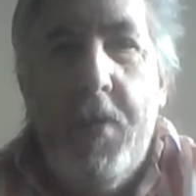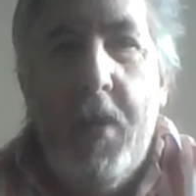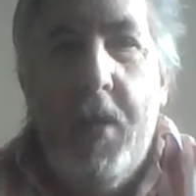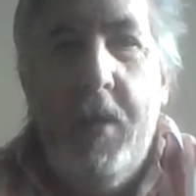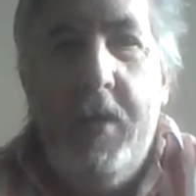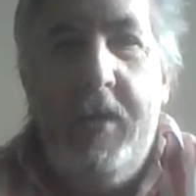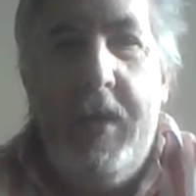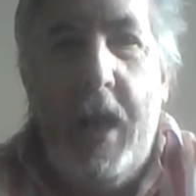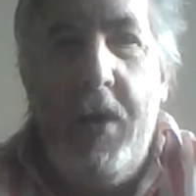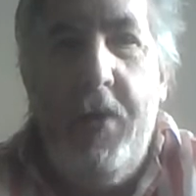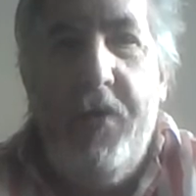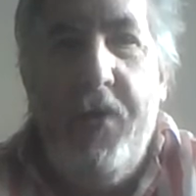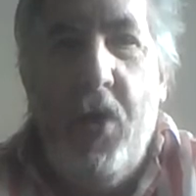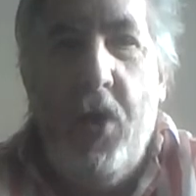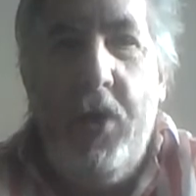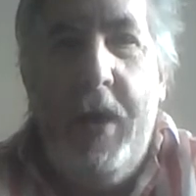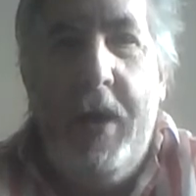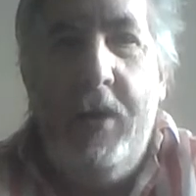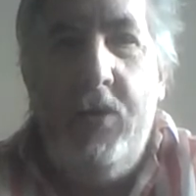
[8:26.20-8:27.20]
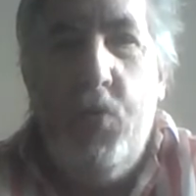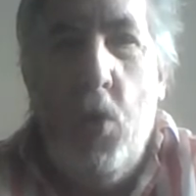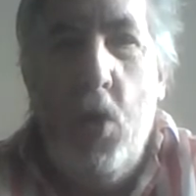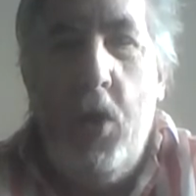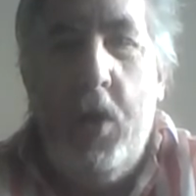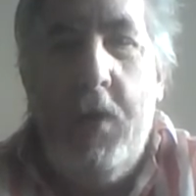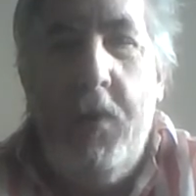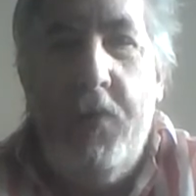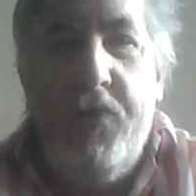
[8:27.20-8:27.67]
Xenophon is
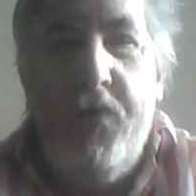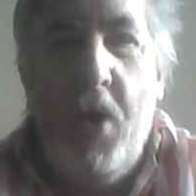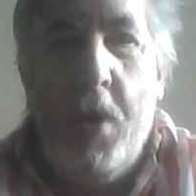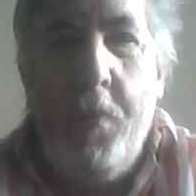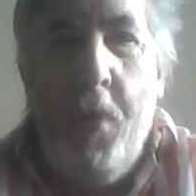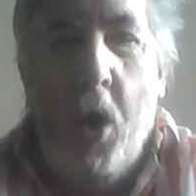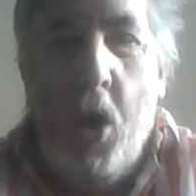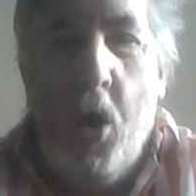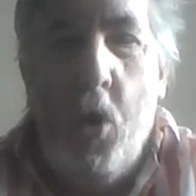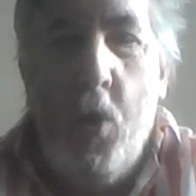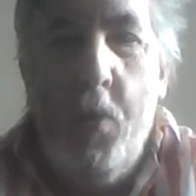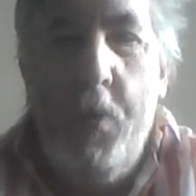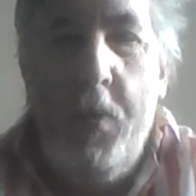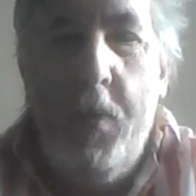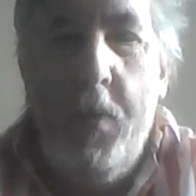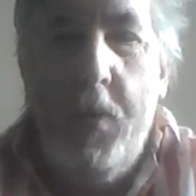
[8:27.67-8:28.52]
working from home.